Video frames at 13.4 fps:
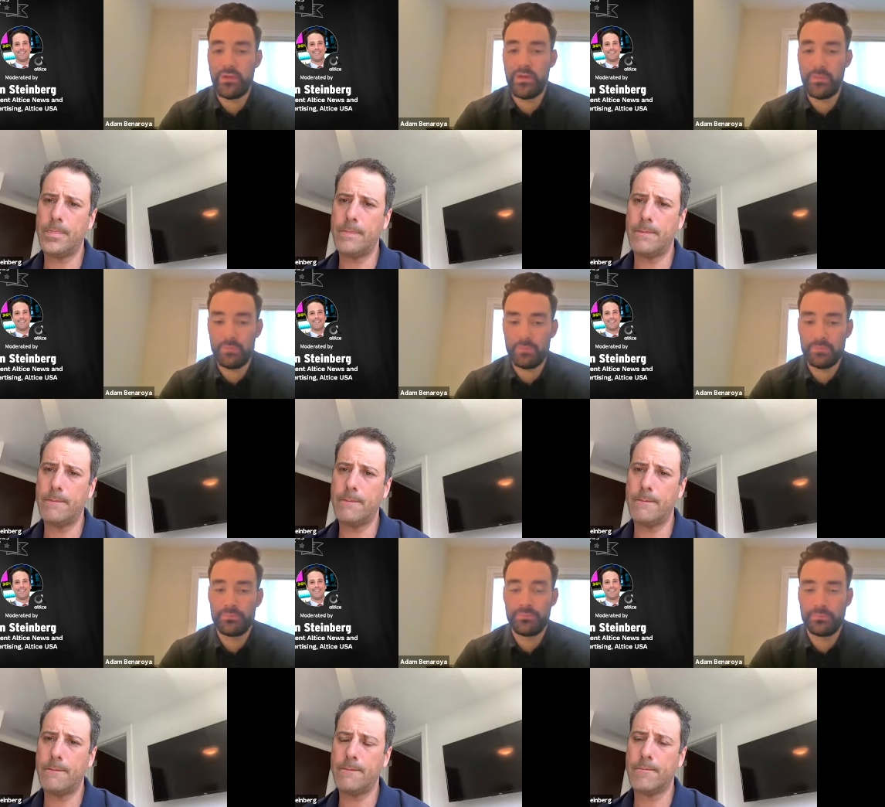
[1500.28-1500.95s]
Speaker 1: right.
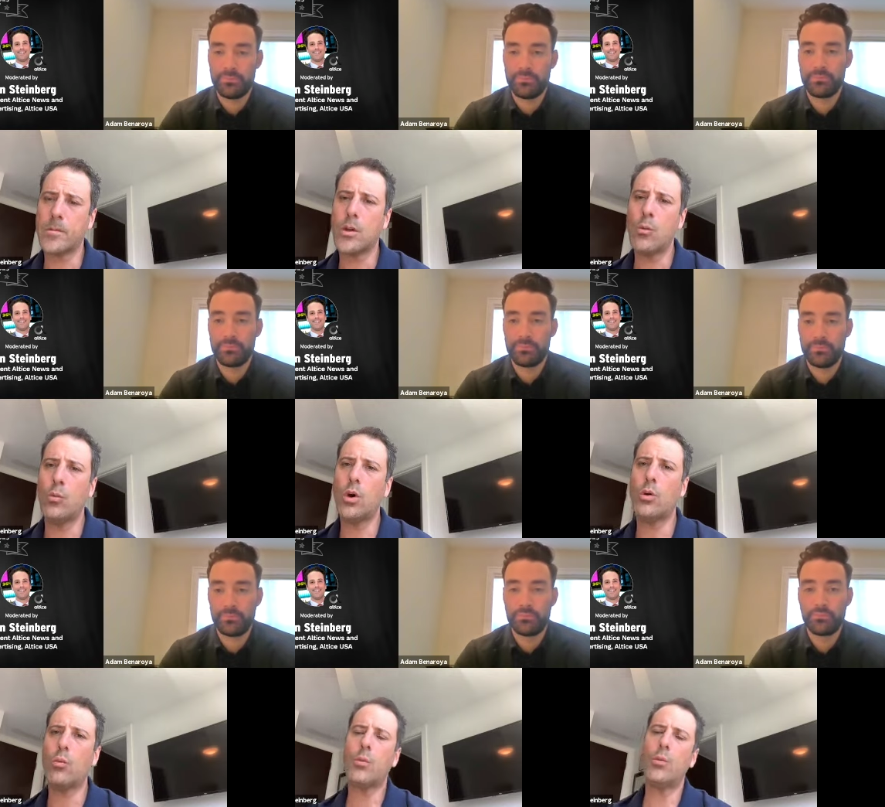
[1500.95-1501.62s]

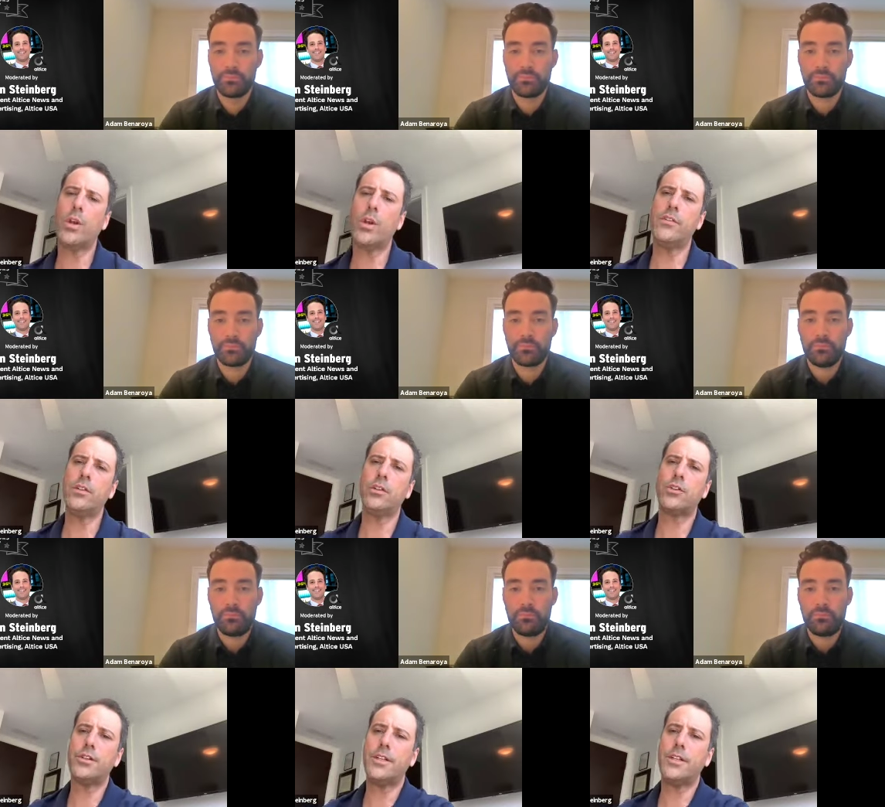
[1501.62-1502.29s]
What what what have you
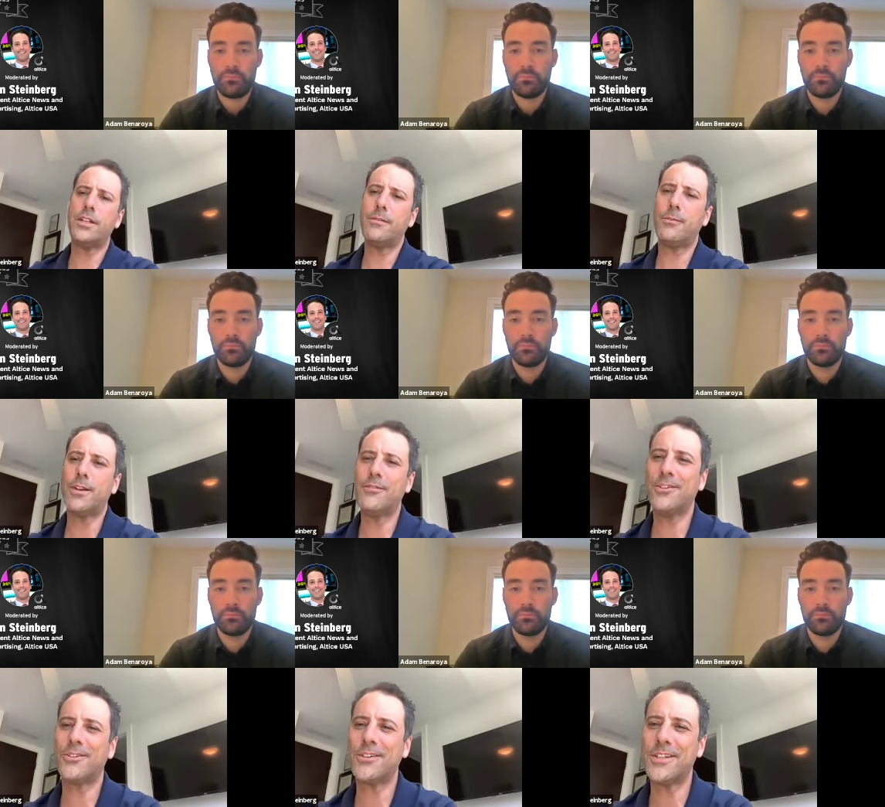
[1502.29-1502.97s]
learned in the, what have you
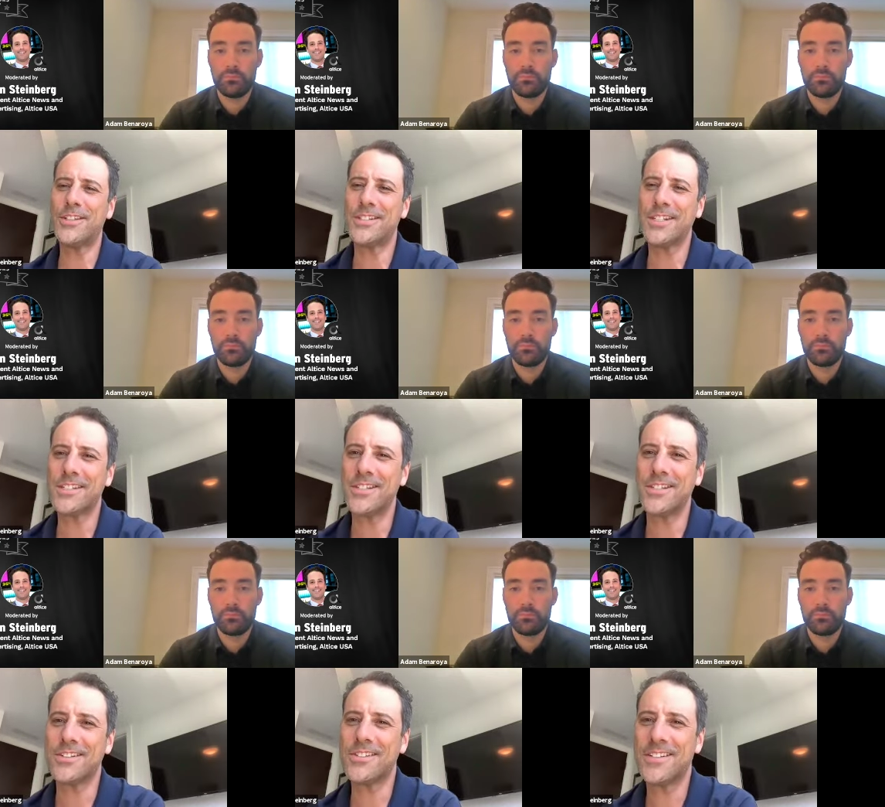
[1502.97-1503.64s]
learned in six
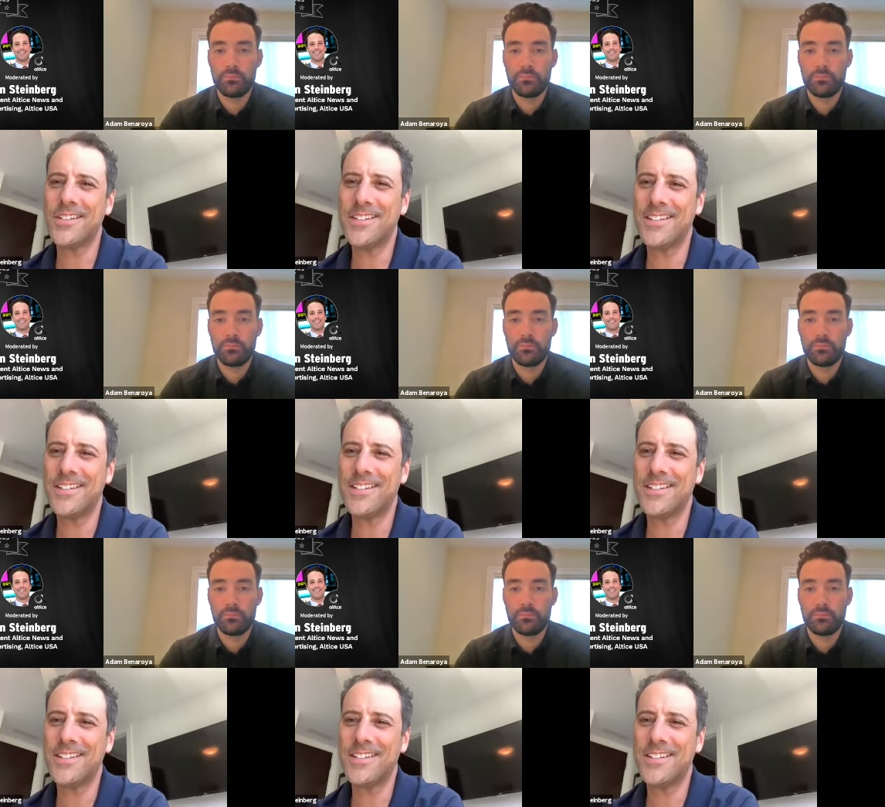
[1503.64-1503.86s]
years?